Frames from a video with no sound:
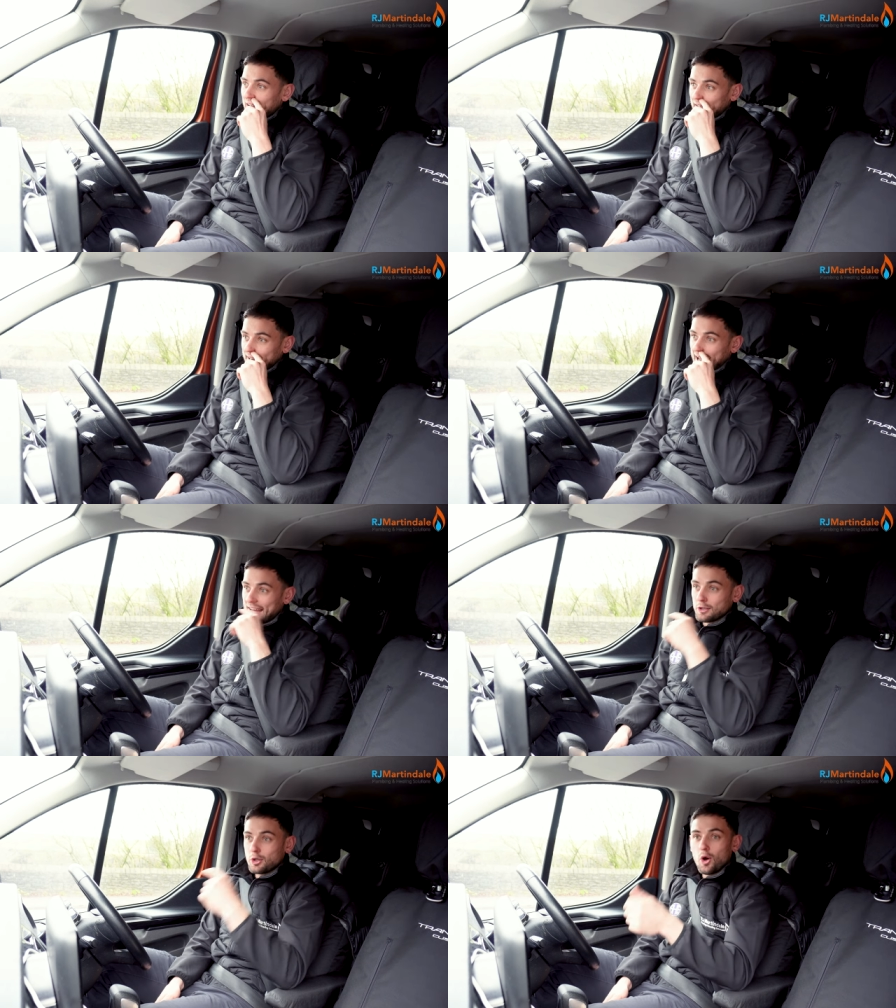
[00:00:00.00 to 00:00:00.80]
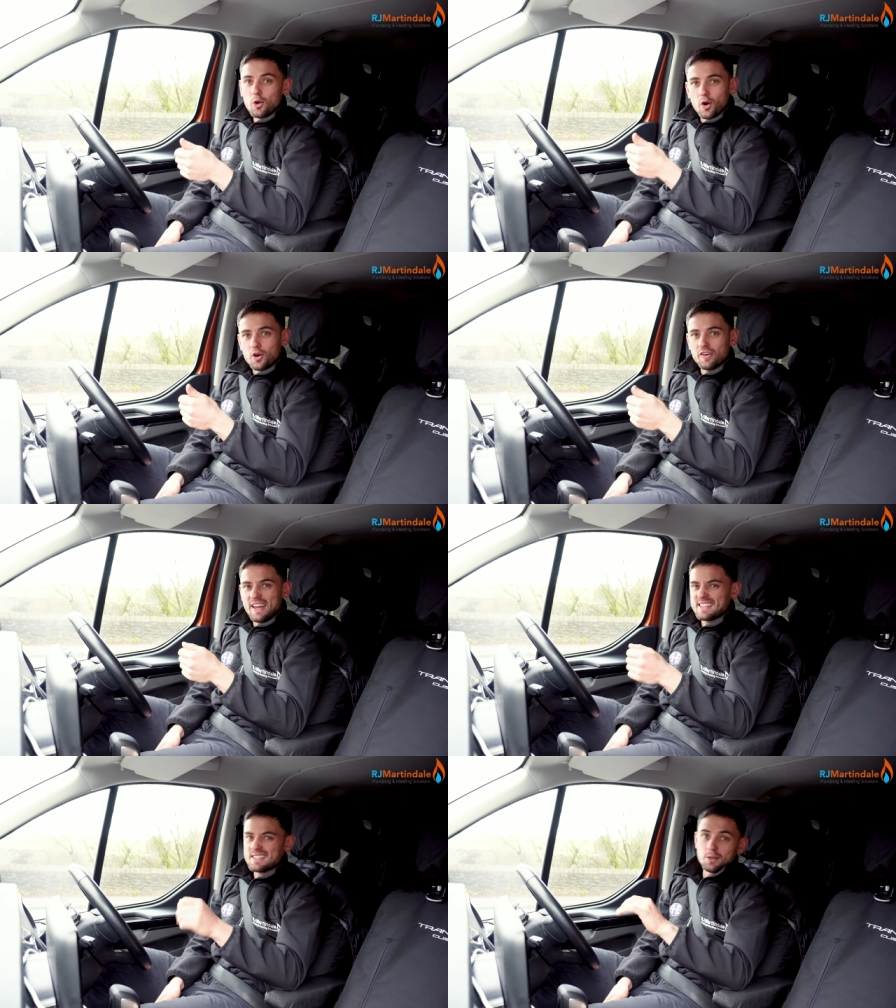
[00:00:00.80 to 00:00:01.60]
and had a logo
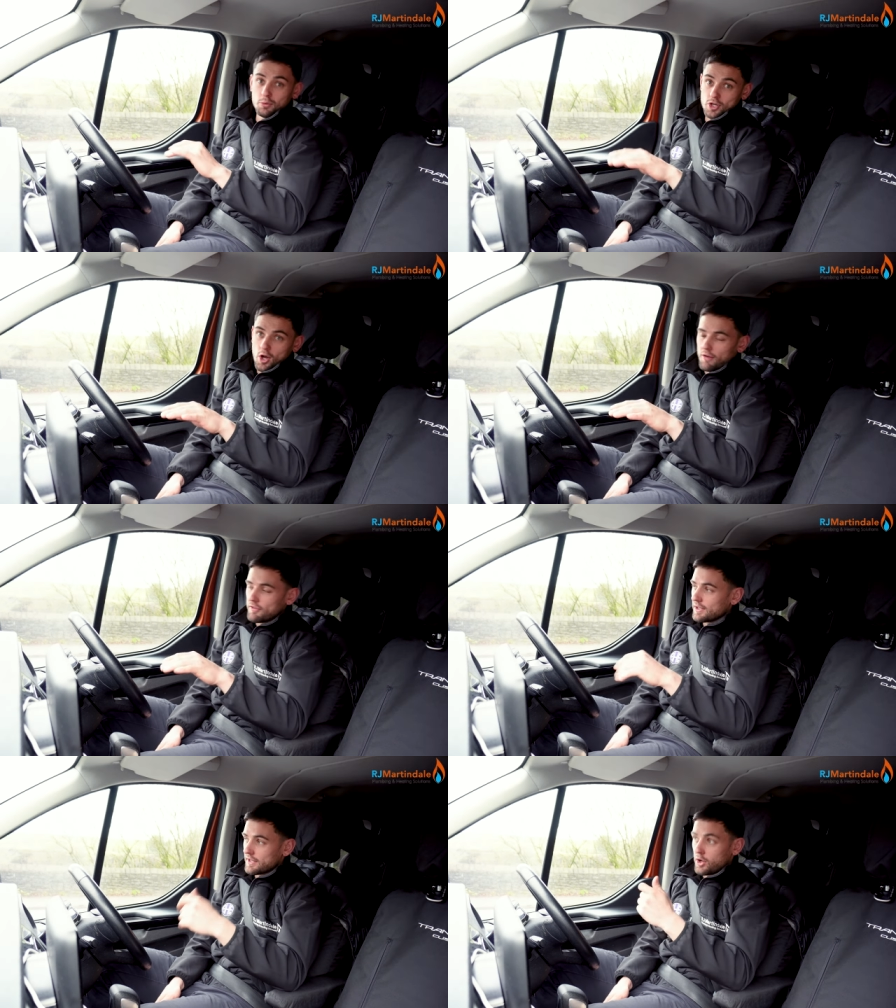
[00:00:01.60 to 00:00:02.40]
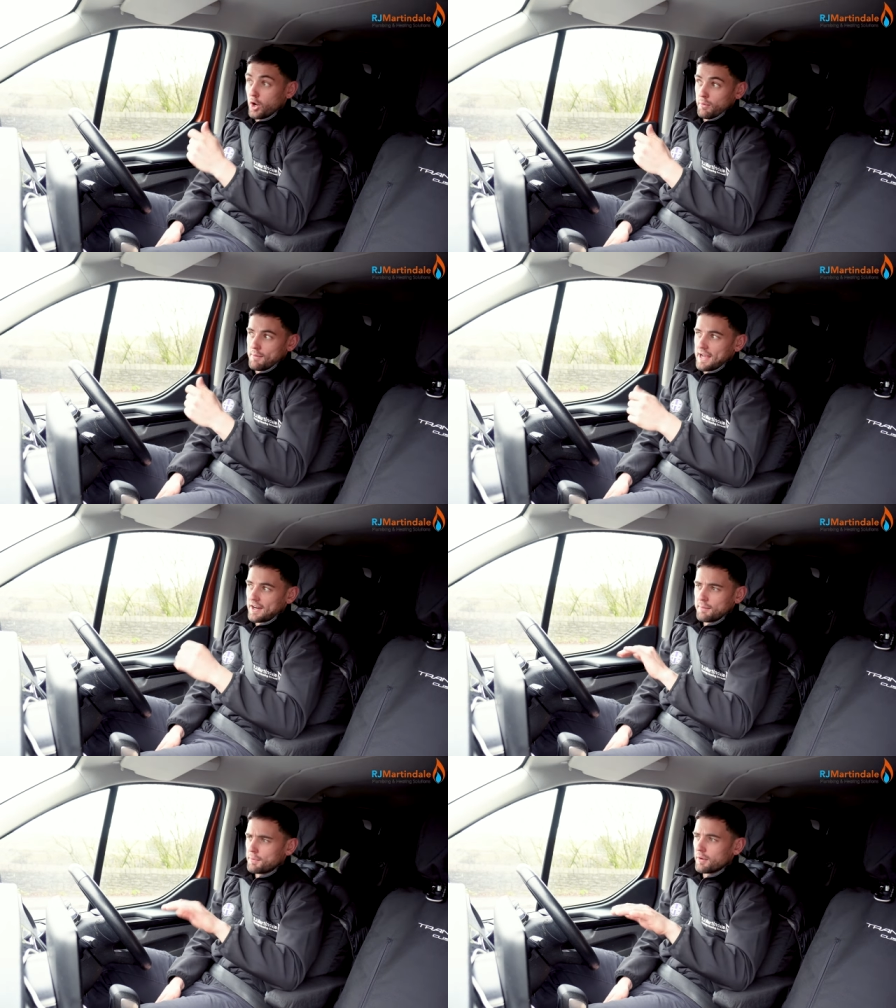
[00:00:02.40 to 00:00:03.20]
created that was awful. I thought it were
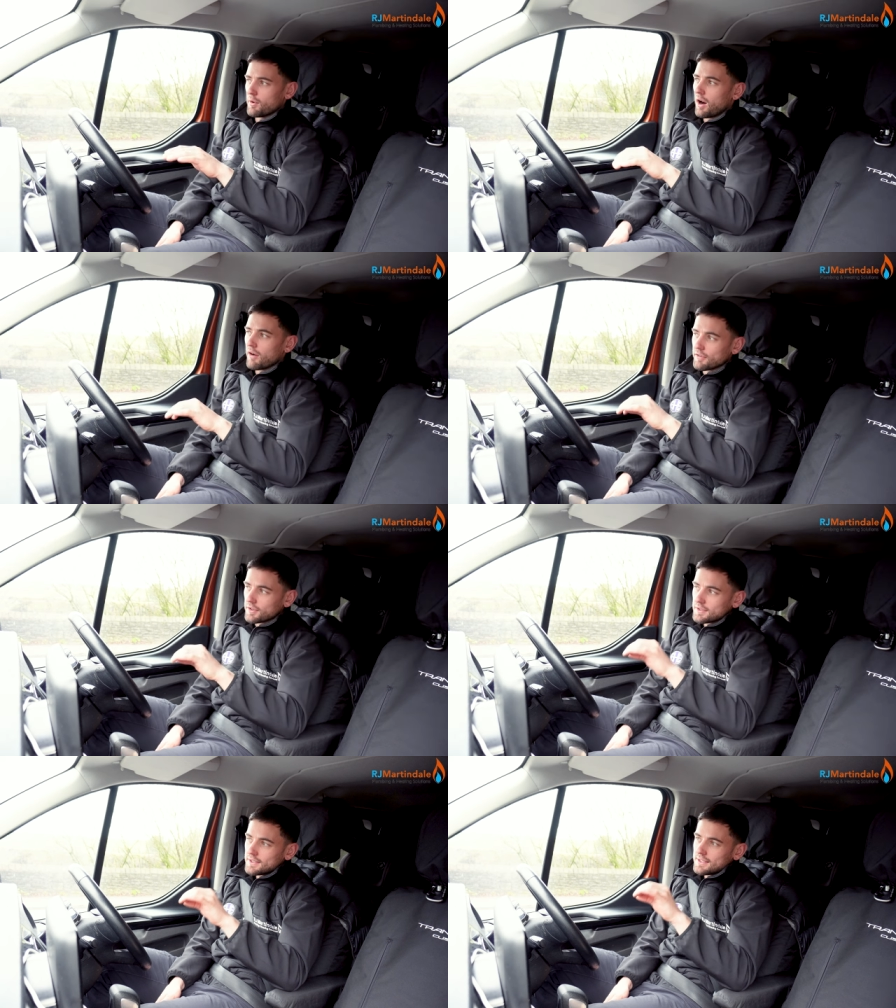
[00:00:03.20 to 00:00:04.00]
mega, but it were awful.